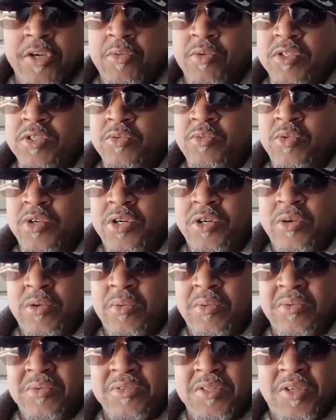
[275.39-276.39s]
It wasn't
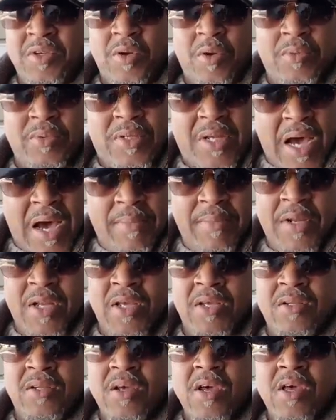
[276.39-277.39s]
real,
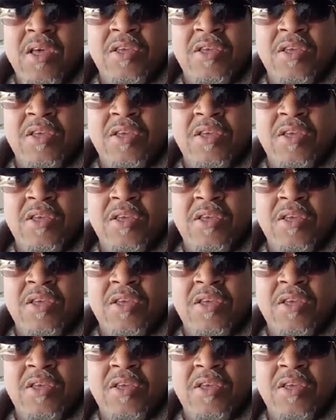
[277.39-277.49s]
dominant.